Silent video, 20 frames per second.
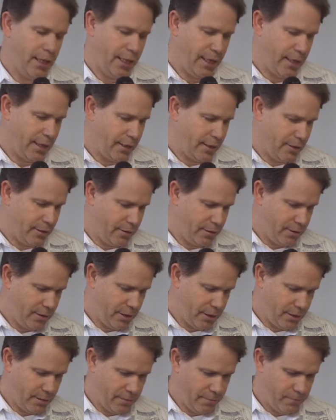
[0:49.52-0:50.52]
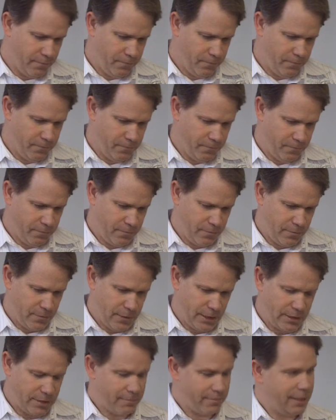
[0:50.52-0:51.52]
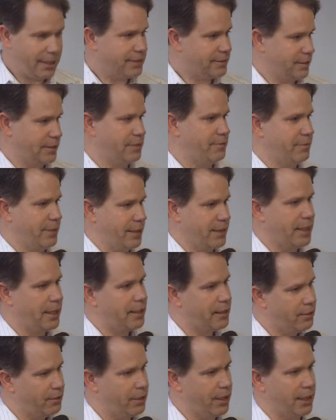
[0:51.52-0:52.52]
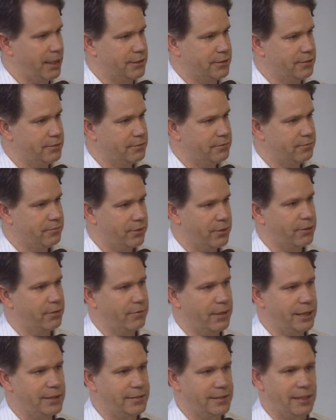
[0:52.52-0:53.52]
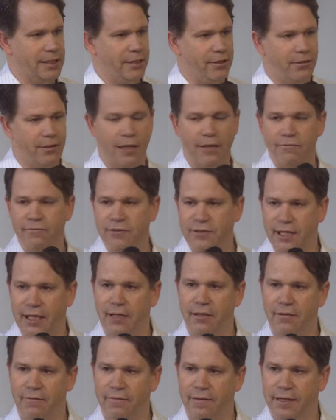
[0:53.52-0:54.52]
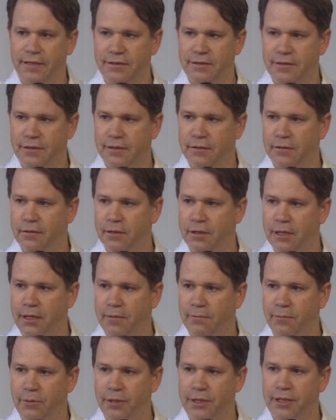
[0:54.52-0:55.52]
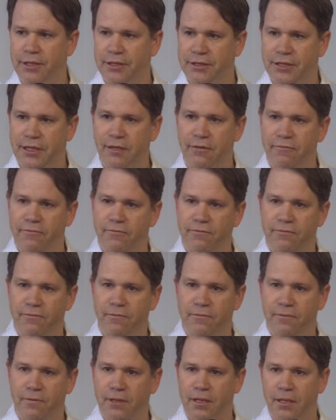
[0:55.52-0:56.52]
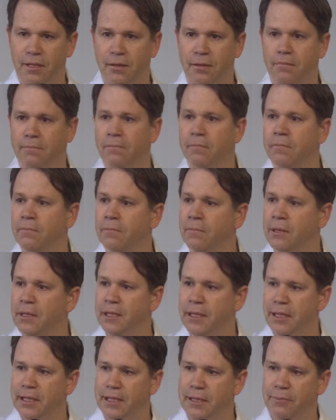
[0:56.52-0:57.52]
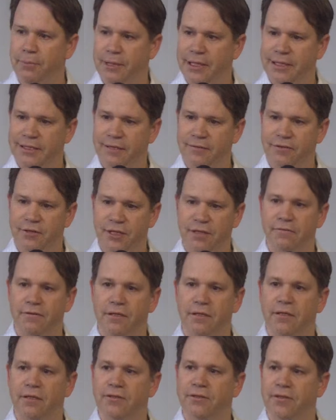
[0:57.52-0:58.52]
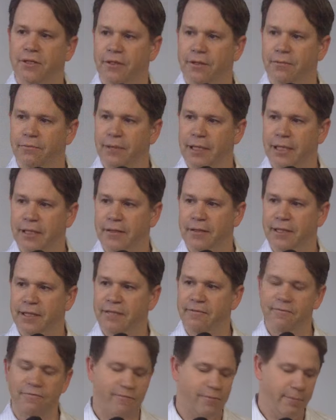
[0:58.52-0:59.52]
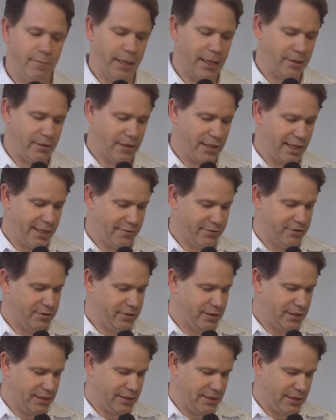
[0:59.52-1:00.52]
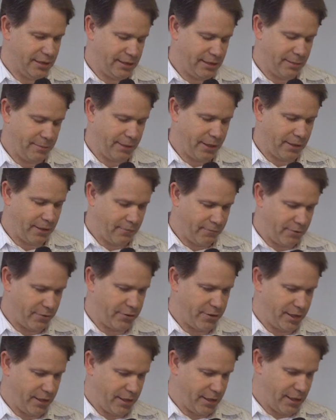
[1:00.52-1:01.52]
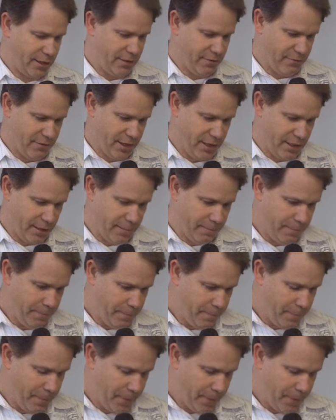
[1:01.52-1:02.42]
It's amazing to me. Thank you guys for the ways that you have sacrificed and put yourself in a place of servanthood so that we can live better lives. It's a powerful thing that you've done.